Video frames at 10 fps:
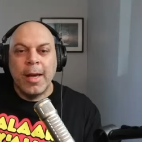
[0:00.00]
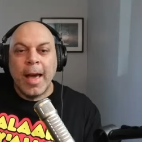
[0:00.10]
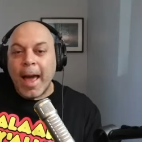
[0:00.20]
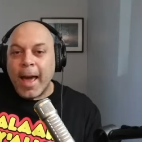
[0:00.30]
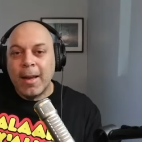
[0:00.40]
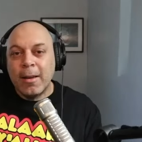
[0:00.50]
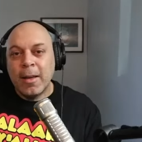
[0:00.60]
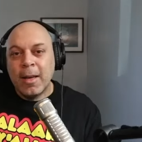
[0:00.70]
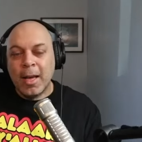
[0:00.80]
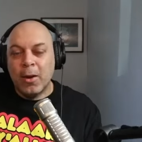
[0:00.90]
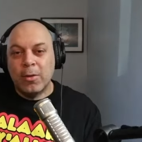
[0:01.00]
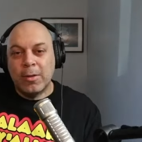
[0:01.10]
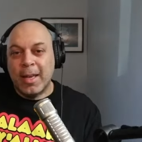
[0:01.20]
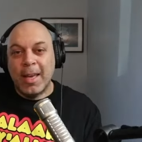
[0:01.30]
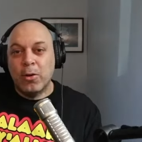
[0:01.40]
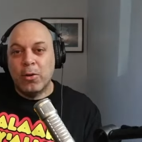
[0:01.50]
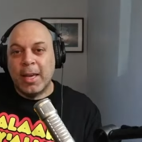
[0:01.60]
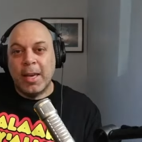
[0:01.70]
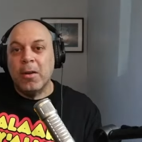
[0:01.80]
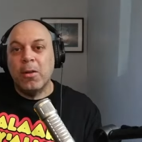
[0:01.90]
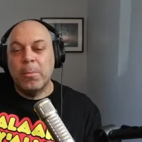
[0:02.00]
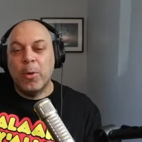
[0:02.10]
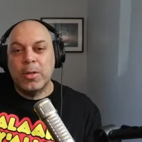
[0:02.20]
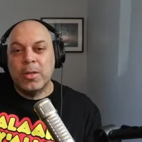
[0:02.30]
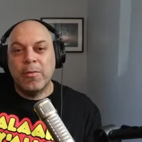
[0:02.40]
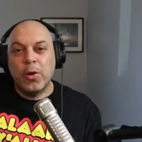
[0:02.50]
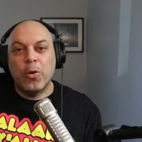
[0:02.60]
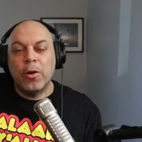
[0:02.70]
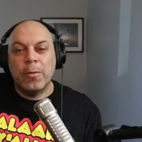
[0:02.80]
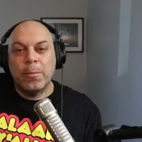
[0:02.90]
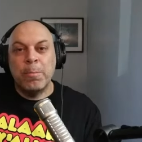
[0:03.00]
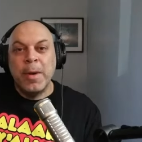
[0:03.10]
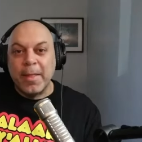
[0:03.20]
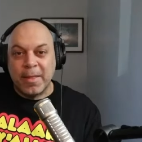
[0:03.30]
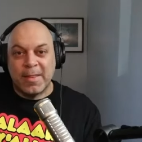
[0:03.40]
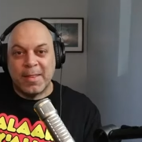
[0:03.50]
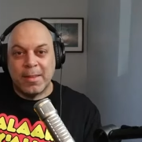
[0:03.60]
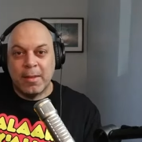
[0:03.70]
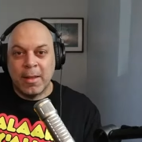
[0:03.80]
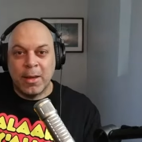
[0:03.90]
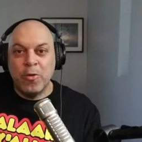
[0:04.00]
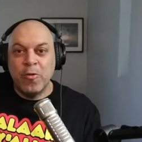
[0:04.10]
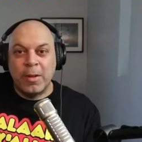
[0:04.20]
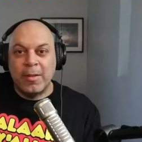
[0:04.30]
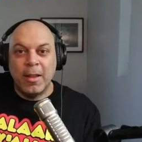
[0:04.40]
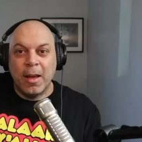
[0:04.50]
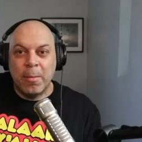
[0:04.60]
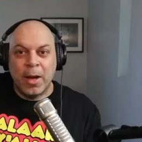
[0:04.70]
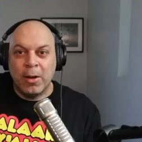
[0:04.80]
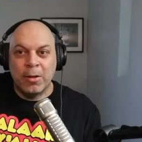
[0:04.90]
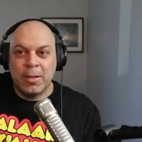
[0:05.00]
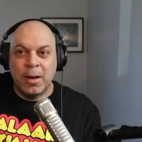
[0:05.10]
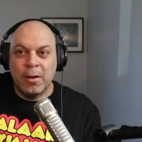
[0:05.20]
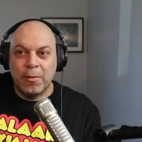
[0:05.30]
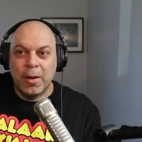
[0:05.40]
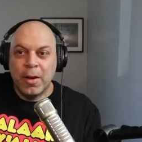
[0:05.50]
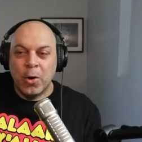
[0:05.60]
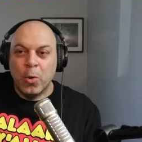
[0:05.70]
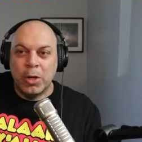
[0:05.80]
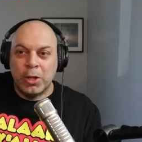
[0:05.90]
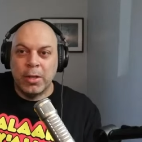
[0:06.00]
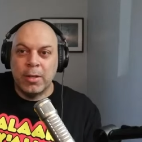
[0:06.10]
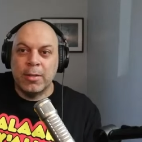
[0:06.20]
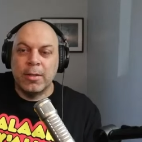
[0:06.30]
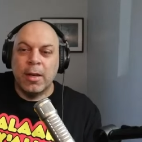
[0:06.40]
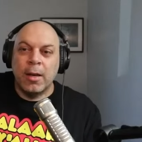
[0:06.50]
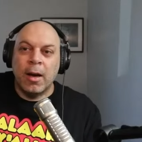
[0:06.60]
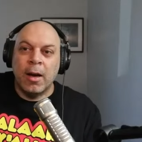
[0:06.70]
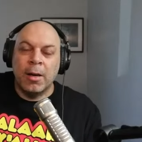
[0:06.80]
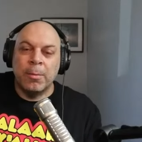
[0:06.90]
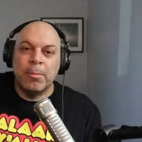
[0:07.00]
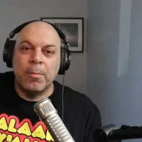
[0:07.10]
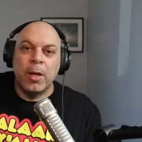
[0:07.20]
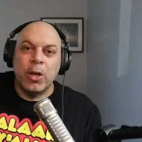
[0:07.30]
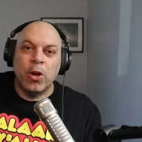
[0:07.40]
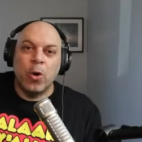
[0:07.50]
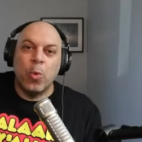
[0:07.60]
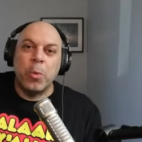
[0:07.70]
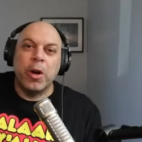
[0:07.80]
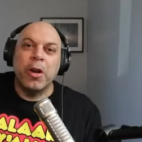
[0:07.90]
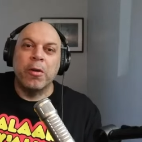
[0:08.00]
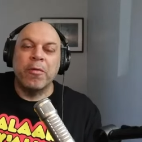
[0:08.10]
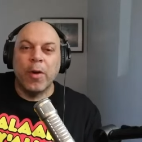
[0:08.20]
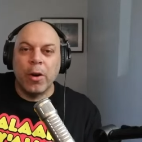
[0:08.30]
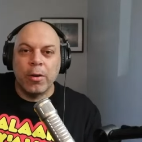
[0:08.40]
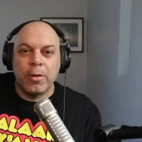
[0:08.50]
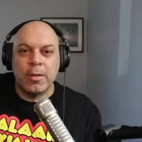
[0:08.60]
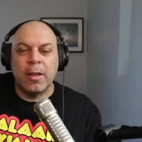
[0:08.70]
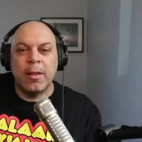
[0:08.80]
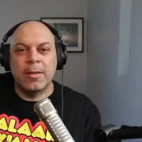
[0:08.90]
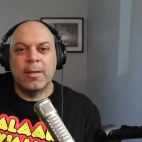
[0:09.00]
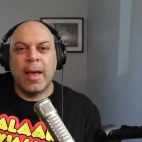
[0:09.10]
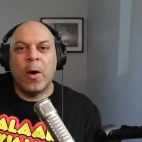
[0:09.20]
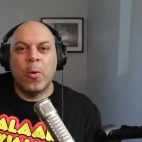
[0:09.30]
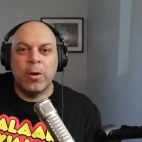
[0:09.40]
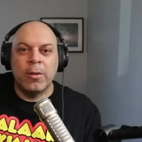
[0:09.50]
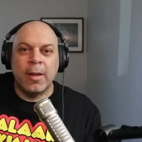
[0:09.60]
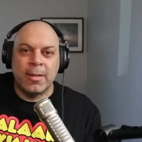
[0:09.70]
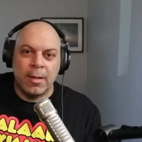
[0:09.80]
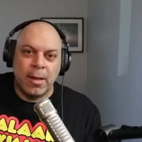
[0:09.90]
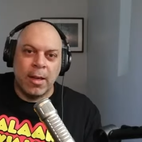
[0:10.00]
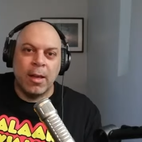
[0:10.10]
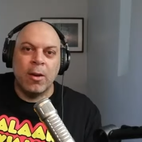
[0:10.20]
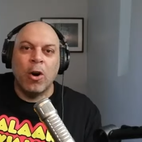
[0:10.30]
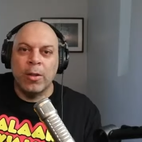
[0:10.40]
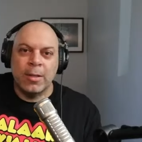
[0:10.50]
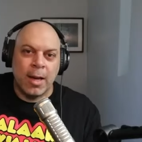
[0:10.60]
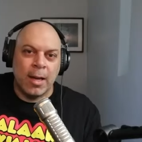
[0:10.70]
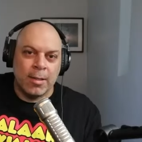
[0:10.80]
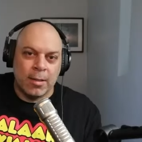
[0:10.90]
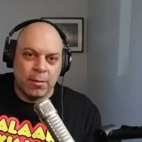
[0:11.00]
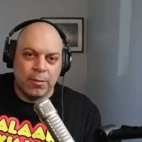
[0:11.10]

and it'll it'll kill most of your myths that you've been telling about yourself which is um you know we were here first and this is our destiny and all this kind of stuff